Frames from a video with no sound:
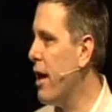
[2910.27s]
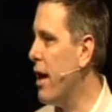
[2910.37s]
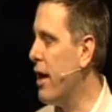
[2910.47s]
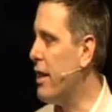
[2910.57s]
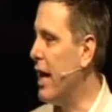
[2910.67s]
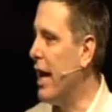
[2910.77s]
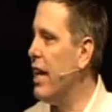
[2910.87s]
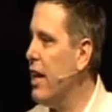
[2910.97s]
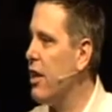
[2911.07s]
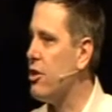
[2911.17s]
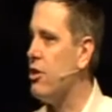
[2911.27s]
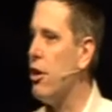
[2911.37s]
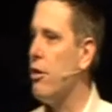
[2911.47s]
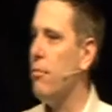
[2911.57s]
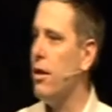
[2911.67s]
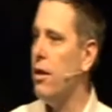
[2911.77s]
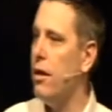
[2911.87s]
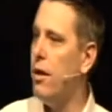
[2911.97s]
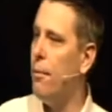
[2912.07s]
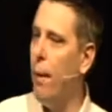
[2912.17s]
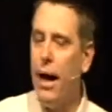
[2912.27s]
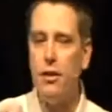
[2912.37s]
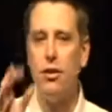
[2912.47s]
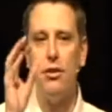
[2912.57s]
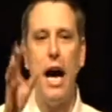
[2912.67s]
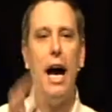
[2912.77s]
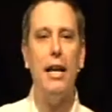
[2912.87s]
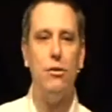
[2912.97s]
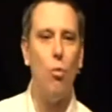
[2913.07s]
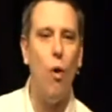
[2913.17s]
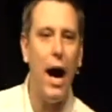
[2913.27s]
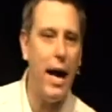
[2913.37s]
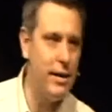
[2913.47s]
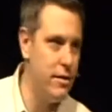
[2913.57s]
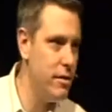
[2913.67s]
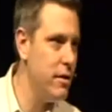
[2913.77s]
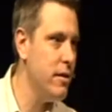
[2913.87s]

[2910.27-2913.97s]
And at the end of the sermon, the pastor's eyes widened.